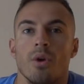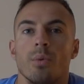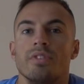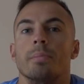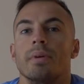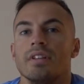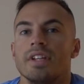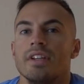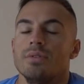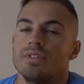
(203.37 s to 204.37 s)
With the
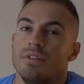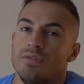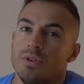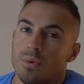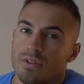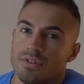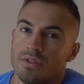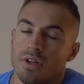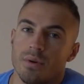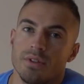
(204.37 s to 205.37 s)
building use, if you want to
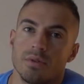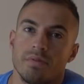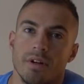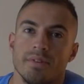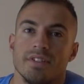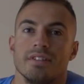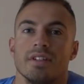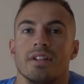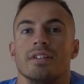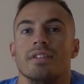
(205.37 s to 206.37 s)
go into a premises
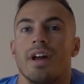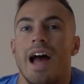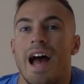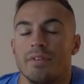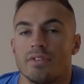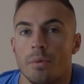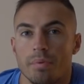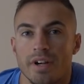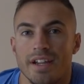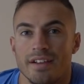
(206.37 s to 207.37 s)
and have it
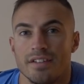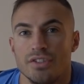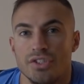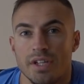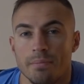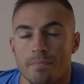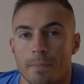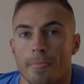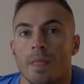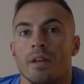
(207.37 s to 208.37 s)
operating as a gym,
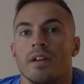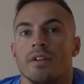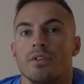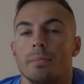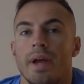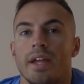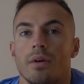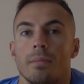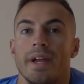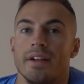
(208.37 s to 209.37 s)
you may
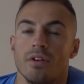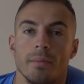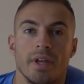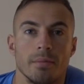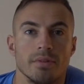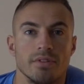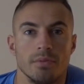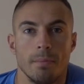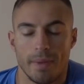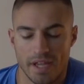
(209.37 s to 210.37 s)
or may not be able to
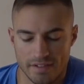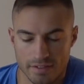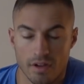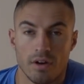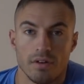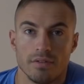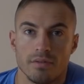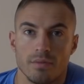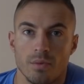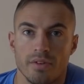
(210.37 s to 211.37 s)
based on
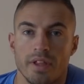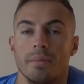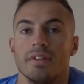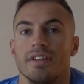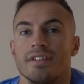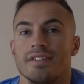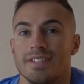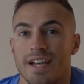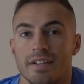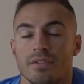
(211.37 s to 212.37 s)
what that building is
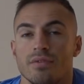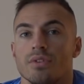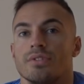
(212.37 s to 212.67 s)
assigned for.